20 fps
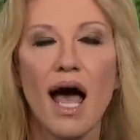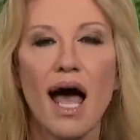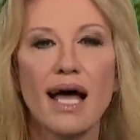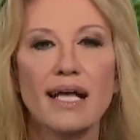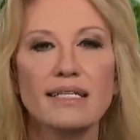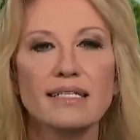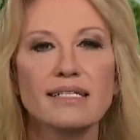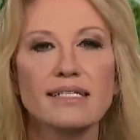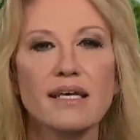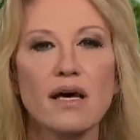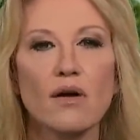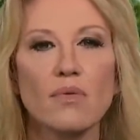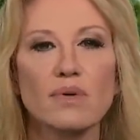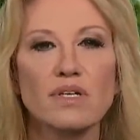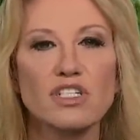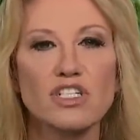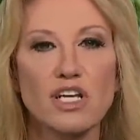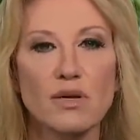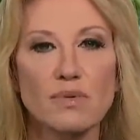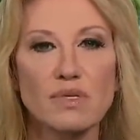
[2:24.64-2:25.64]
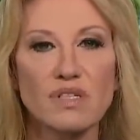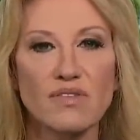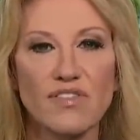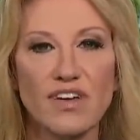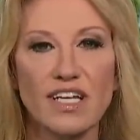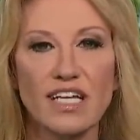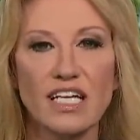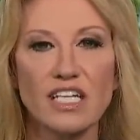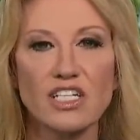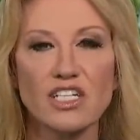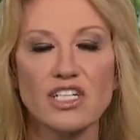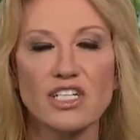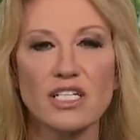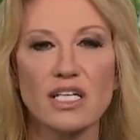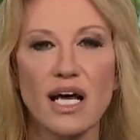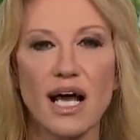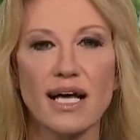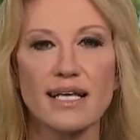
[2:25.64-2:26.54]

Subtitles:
And so when she was finished,